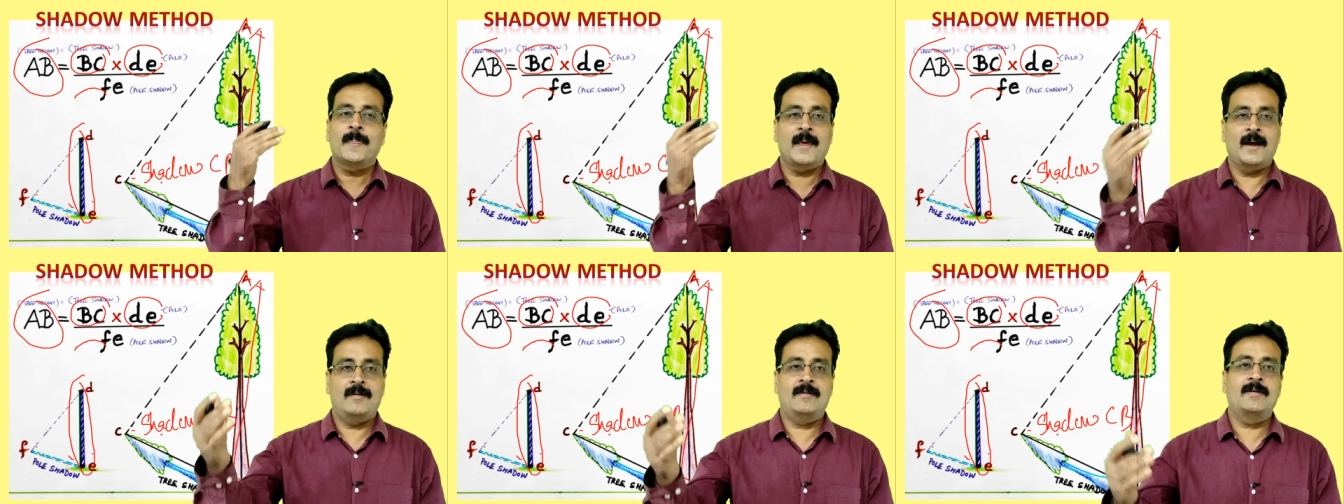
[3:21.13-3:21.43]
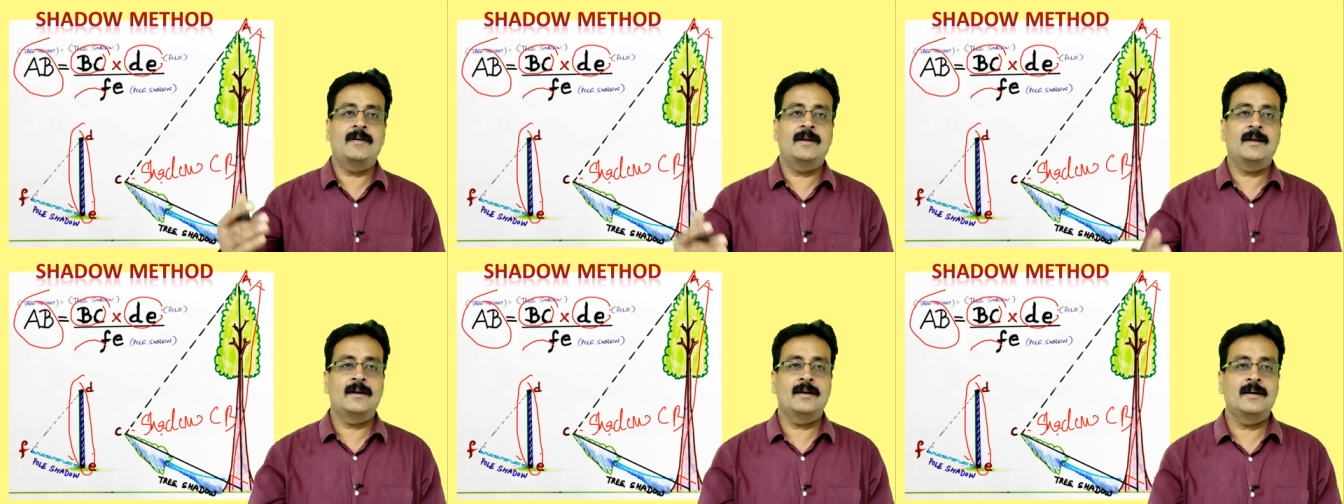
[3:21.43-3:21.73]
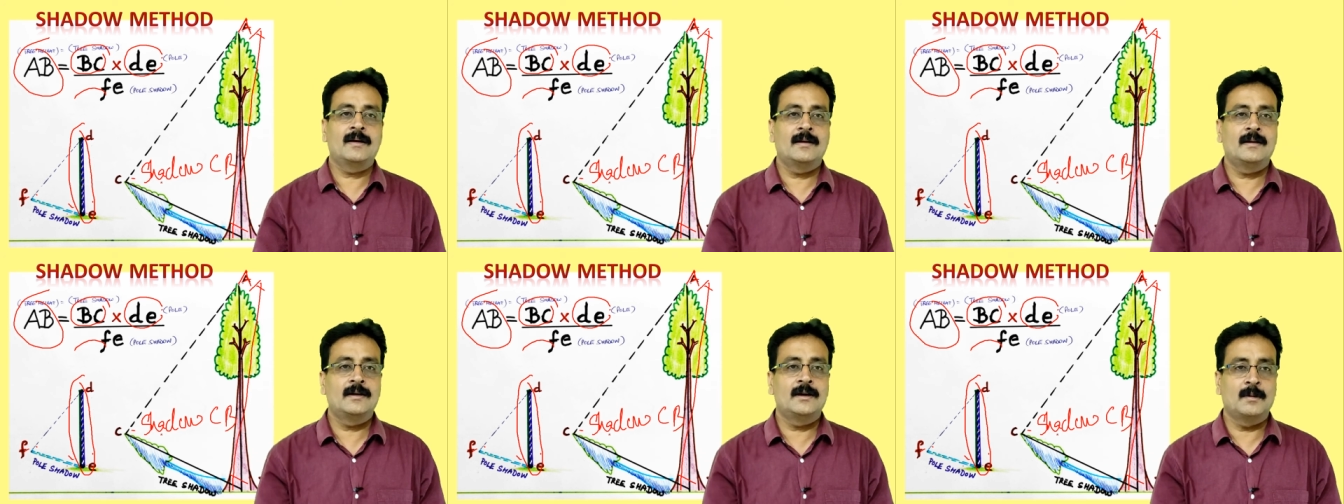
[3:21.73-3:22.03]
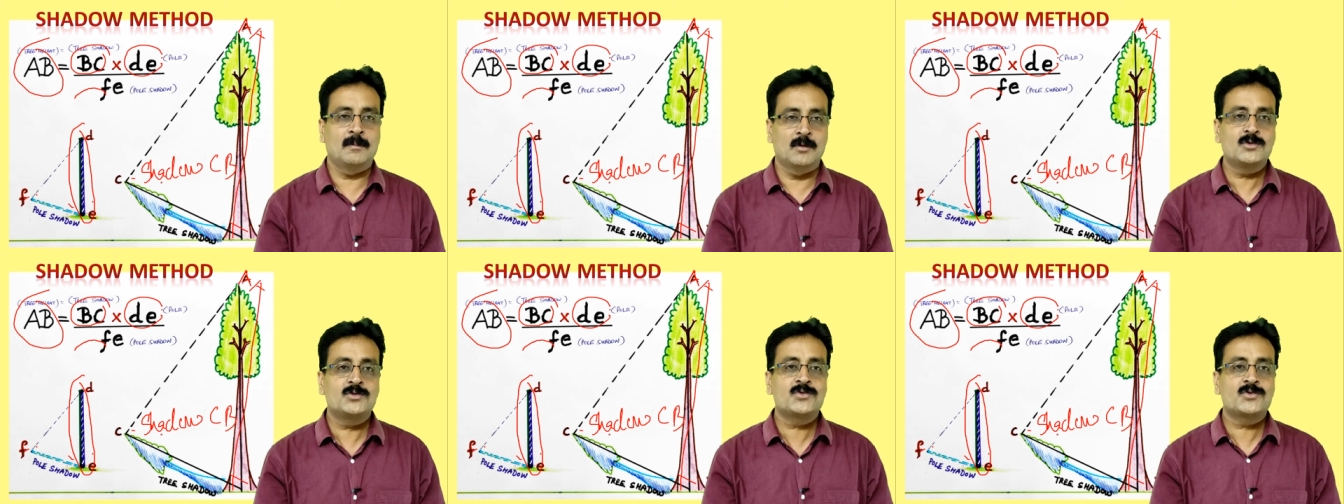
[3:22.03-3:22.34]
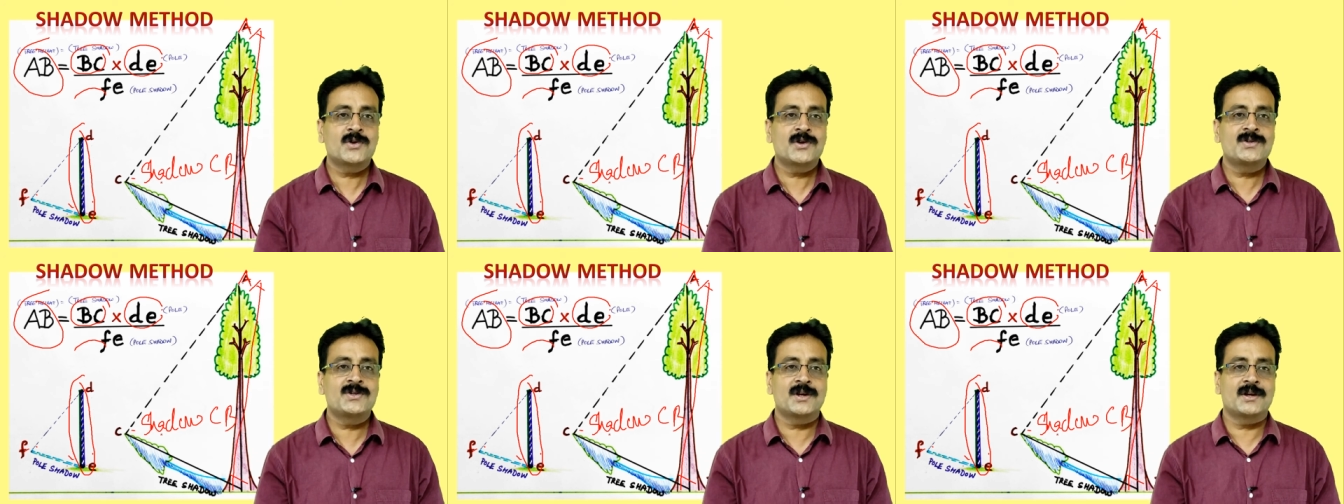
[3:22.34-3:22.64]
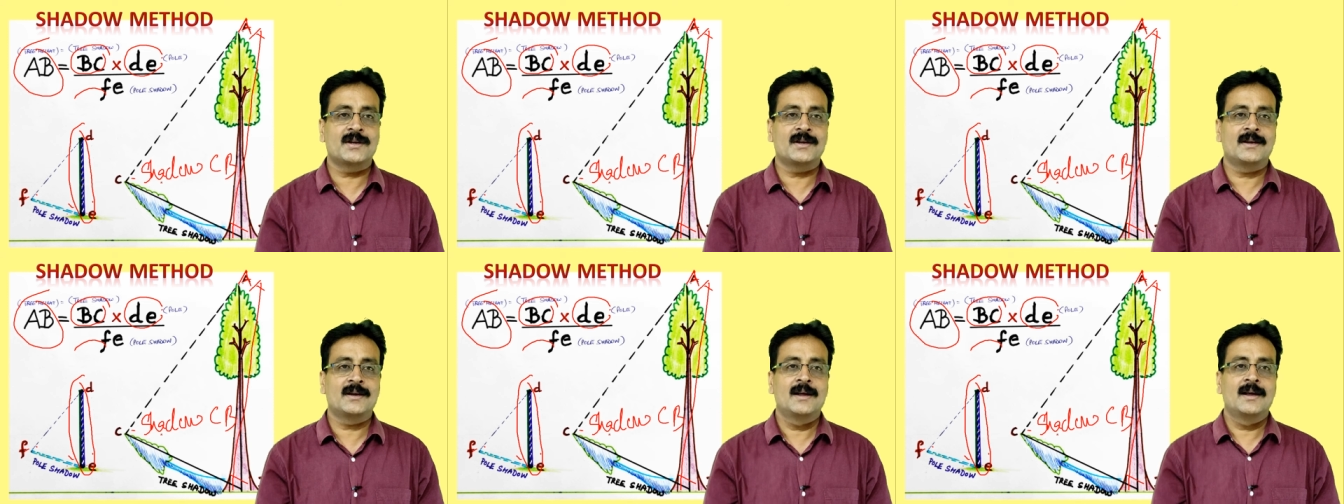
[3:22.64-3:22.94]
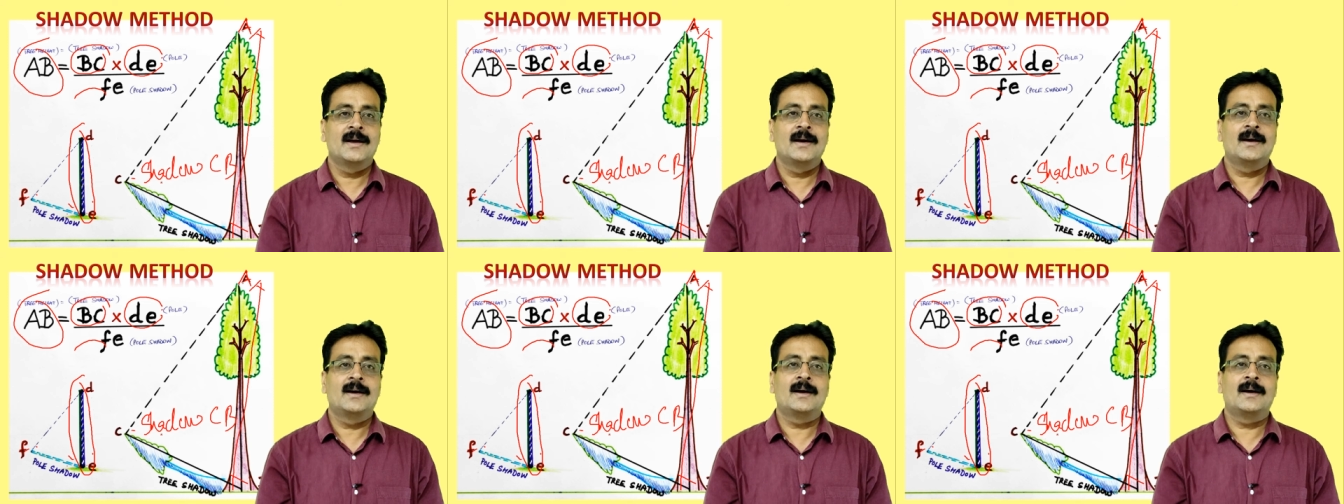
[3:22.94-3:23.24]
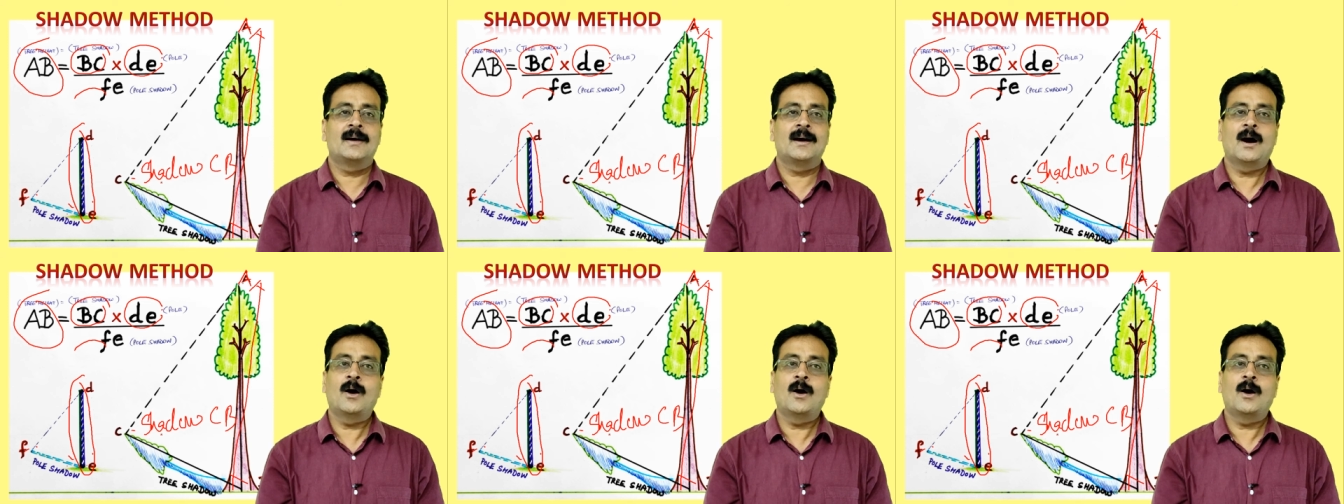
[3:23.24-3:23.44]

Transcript: have a uh, demonstration uh,